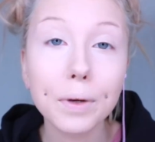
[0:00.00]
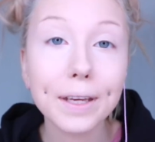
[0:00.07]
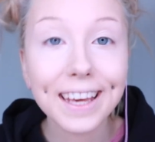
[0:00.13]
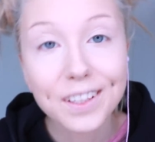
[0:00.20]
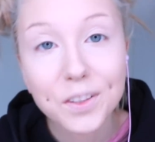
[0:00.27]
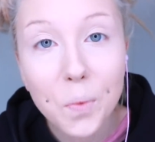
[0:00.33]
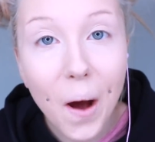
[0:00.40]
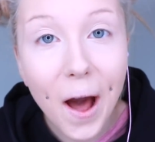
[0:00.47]
But
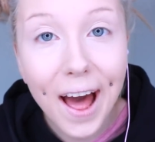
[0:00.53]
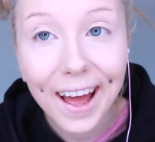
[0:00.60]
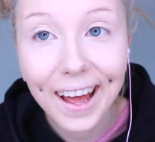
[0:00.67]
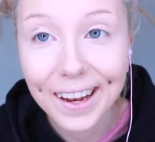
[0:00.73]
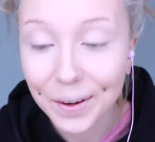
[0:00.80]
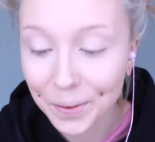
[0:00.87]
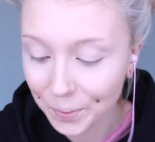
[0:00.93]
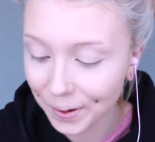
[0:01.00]
guess
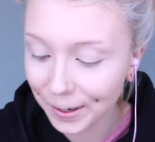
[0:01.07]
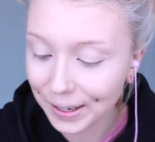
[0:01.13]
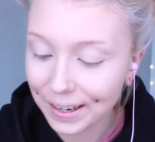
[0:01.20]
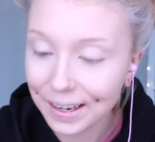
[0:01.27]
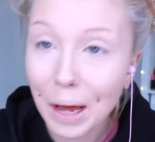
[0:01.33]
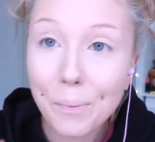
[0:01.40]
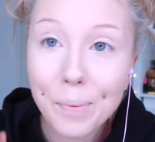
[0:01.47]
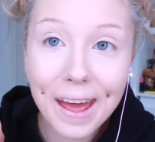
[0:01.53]
what? We're
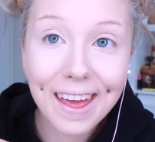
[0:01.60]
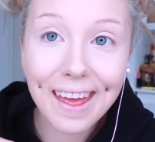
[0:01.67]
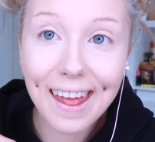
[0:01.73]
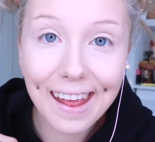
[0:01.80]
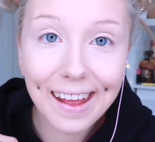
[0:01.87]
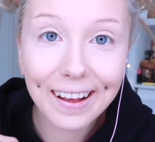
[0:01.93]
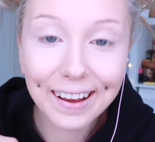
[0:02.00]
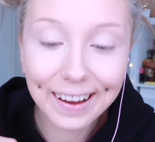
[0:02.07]
gonna
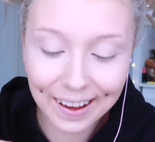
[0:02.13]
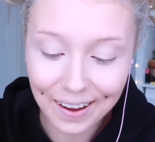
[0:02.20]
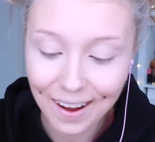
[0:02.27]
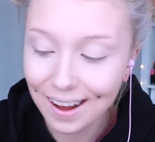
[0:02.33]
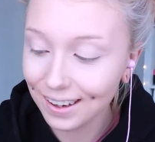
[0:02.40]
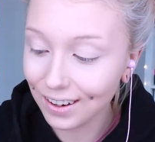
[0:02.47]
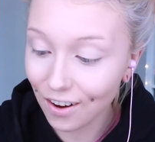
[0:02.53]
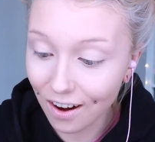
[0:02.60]
bake
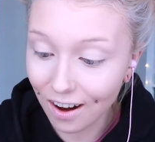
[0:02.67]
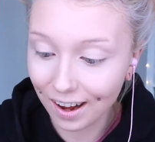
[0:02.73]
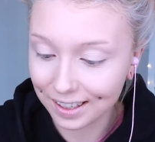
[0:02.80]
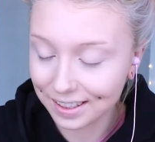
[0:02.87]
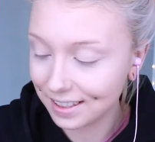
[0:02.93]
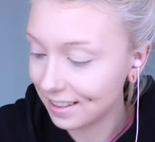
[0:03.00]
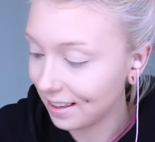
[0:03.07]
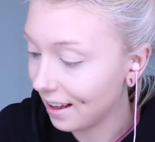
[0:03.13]
a
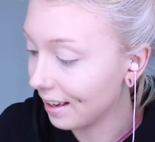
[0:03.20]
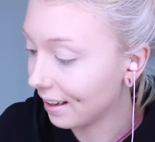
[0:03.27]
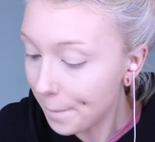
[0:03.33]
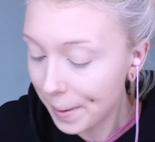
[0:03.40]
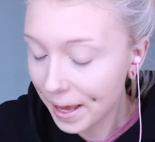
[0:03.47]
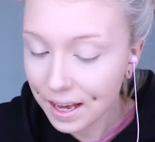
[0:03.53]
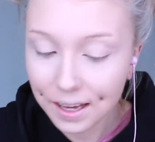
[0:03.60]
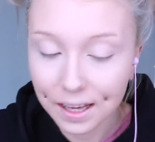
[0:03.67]
lot. Like,
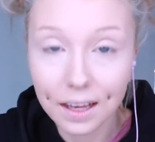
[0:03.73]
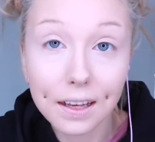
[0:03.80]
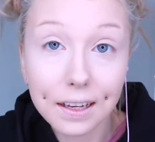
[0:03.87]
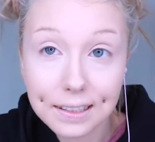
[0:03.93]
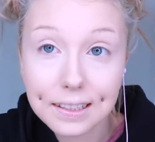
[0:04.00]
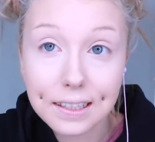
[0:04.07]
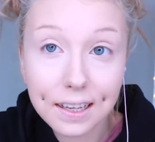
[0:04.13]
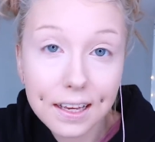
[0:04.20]
baking
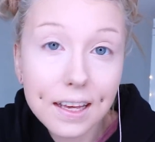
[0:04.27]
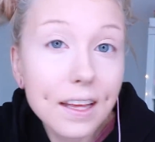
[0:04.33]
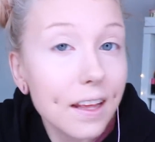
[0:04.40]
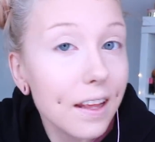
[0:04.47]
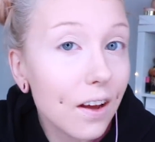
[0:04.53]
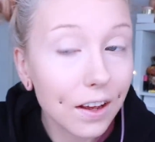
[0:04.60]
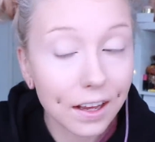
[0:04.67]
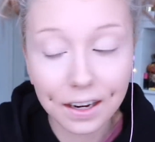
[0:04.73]
is
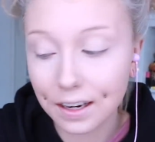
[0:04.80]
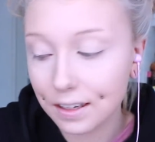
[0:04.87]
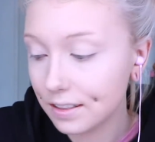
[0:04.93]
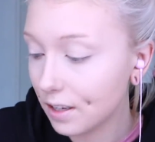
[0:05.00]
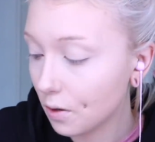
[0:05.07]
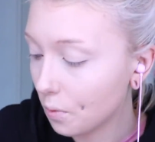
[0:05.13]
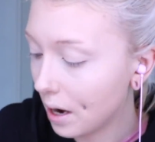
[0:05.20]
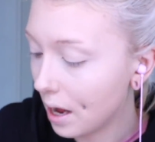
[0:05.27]
key in
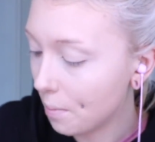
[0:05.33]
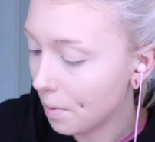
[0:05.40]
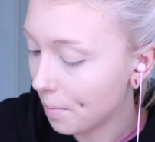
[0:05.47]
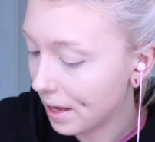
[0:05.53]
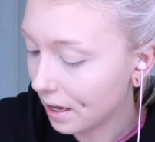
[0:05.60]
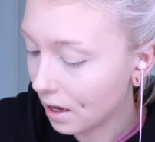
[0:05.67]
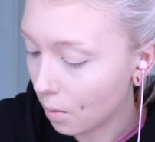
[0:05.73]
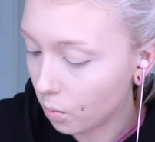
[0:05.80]
Instagram
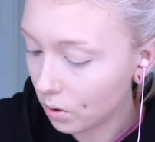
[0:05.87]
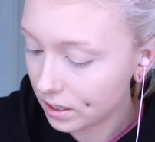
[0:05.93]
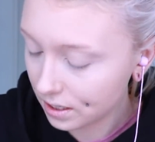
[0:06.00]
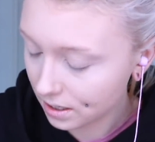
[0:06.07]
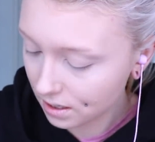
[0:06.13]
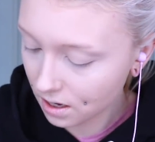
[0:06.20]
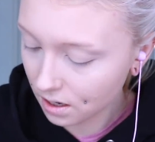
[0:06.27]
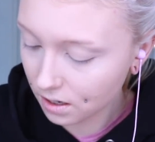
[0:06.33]
makeup, which
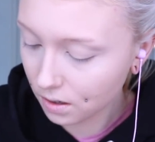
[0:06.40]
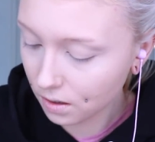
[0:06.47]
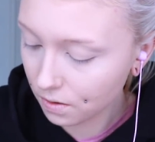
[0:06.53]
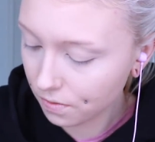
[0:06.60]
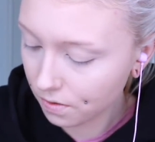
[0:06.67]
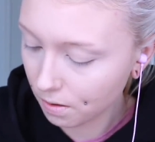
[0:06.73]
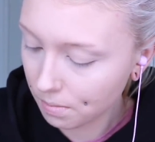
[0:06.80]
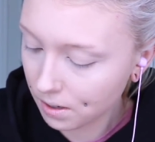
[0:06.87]
is not good
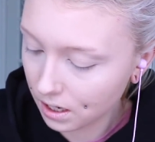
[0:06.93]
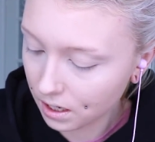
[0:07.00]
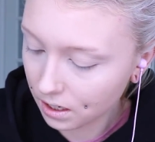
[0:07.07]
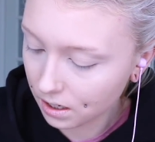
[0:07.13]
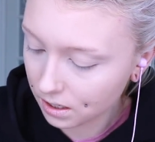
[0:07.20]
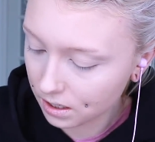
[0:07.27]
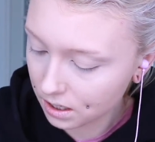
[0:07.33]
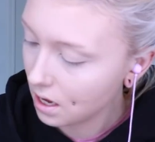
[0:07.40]
for me
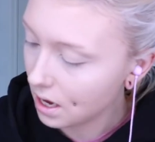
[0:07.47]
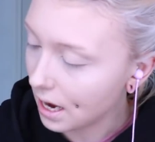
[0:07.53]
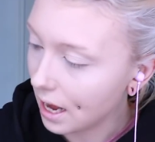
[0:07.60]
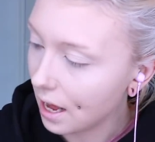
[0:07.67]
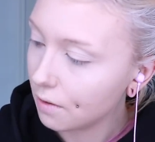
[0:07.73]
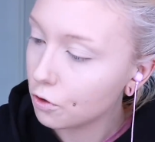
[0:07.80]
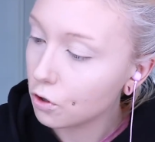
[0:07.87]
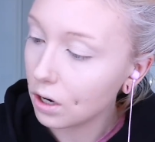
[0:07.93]
because I
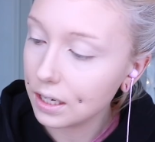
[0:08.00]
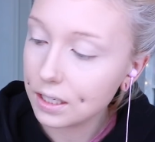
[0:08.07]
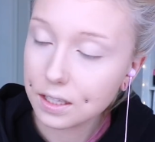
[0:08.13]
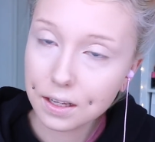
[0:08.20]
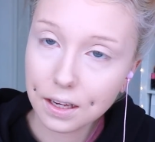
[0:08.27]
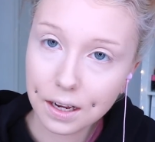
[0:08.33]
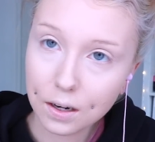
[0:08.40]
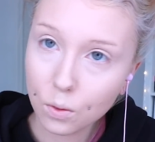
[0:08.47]
have dry
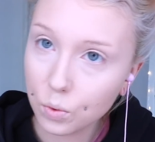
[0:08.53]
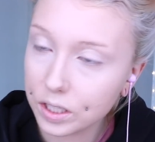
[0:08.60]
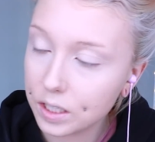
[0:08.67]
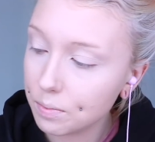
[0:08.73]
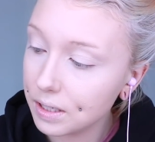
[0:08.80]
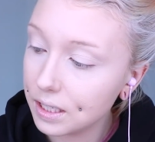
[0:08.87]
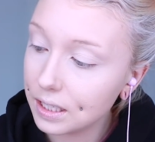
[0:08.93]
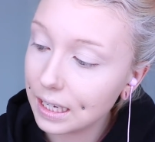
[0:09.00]
skin,
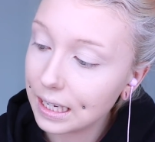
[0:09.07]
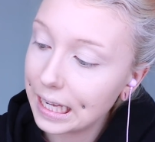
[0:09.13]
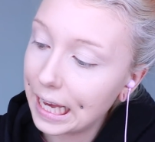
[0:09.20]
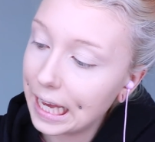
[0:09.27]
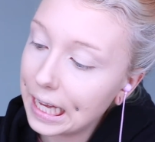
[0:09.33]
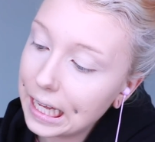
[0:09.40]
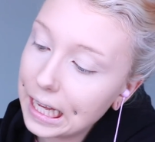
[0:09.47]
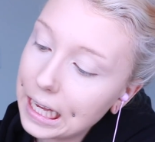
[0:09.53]
which means
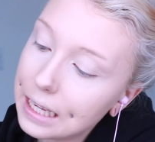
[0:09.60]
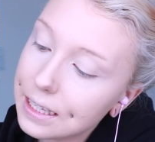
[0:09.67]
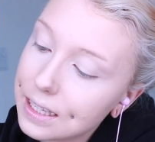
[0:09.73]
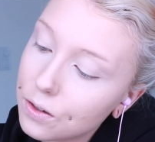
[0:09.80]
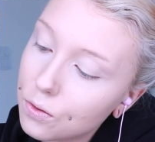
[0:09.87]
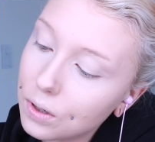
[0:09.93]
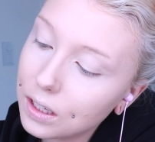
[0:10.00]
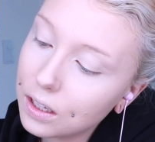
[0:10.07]
caking
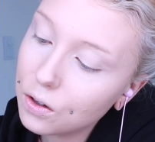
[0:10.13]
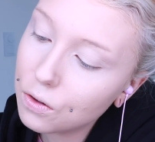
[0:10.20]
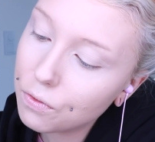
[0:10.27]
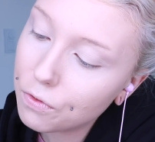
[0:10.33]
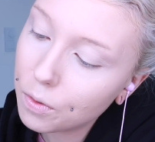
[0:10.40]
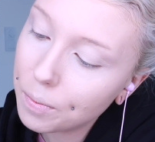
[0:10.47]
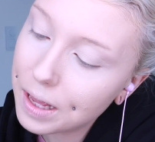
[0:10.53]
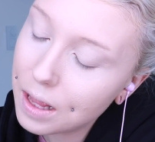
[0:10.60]
isn't really good
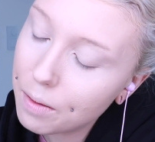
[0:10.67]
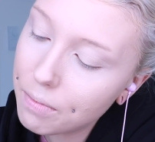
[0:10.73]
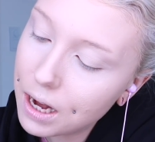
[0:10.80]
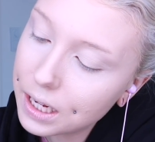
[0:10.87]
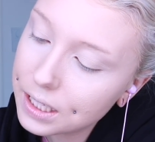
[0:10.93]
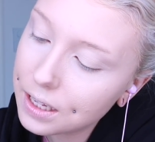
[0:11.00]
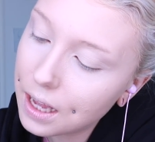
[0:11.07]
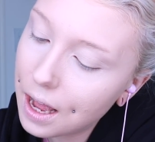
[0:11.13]
for me,
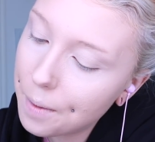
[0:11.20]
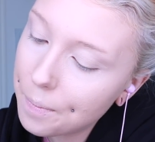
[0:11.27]
but uh,